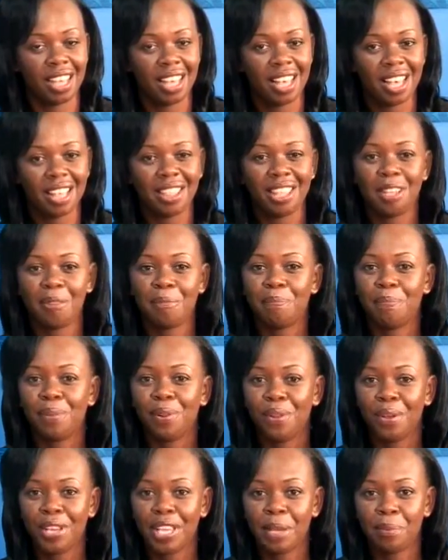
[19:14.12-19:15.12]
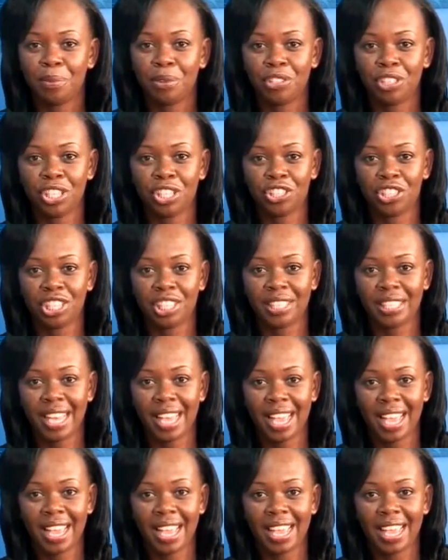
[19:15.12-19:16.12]
the Employee Appreciation
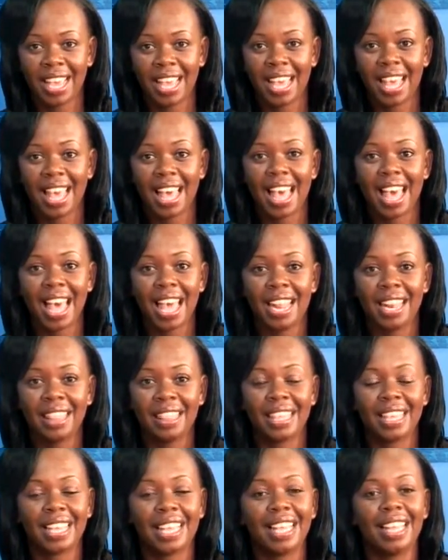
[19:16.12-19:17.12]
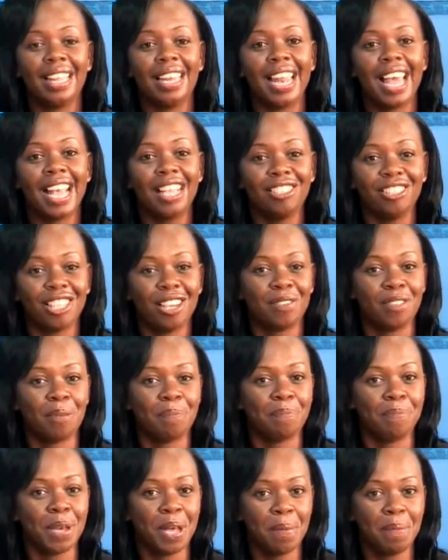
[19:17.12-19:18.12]
Day, and the Clash of the
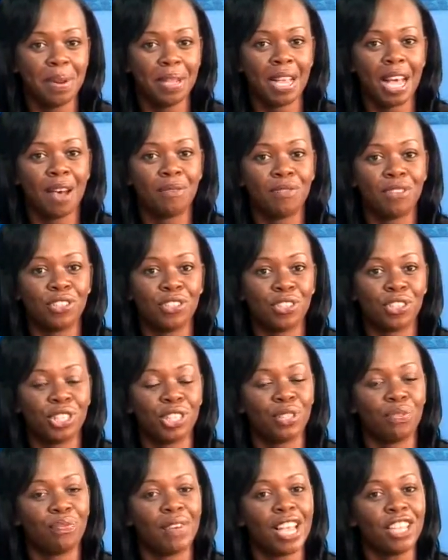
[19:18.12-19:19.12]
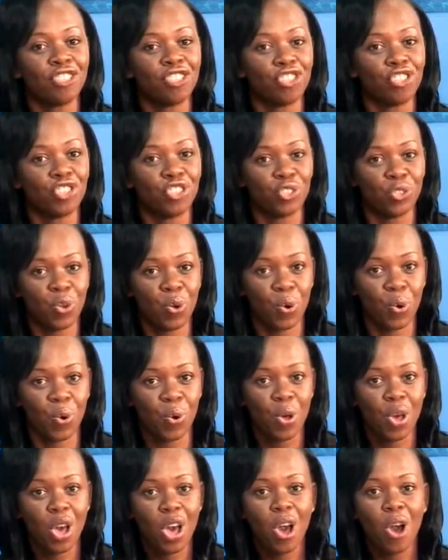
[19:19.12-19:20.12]
Public Officers Fashion Show,
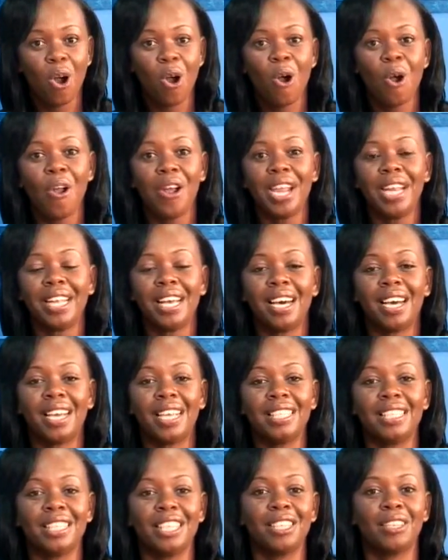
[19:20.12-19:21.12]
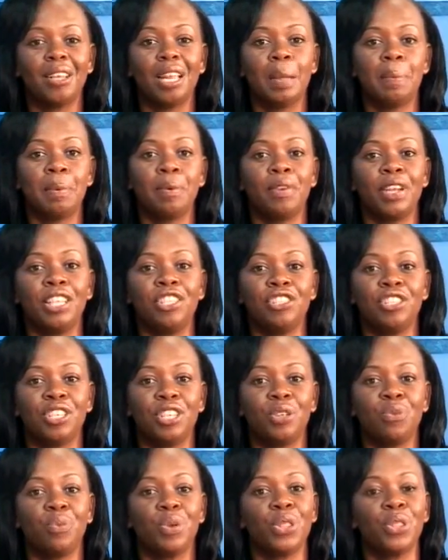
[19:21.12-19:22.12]
organized in
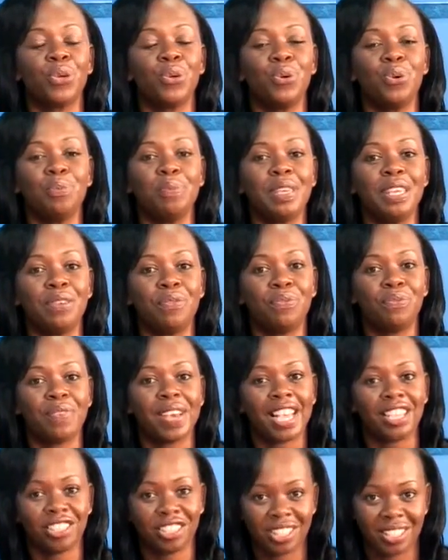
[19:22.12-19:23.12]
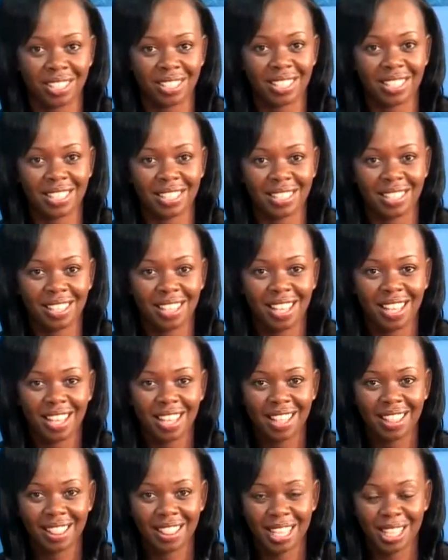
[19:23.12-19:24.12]
collaboration with Umi Fashions.
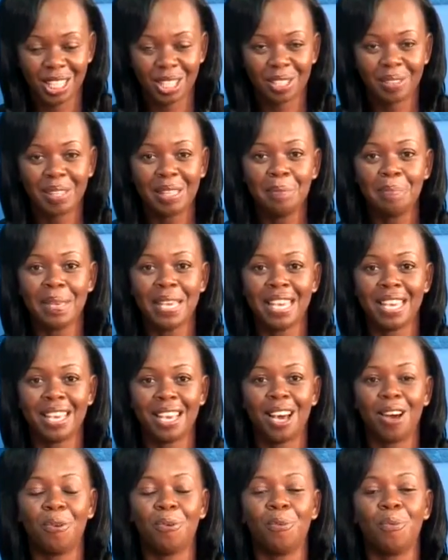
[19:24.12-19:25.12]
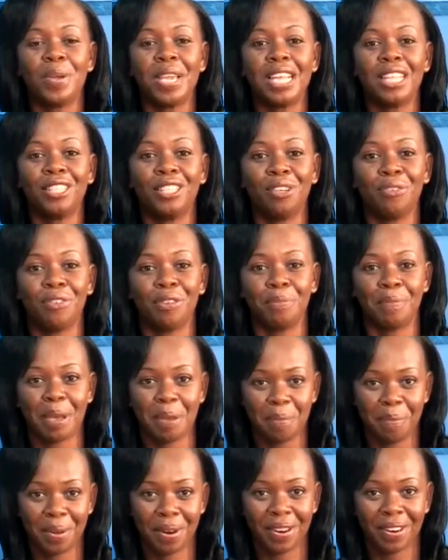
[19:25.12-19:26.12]
This will be a week to
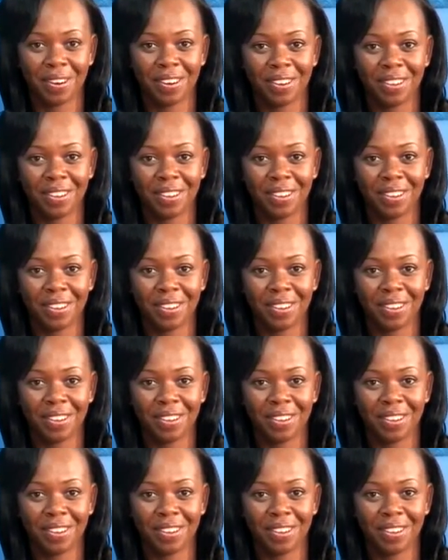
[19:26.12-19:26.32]
remember.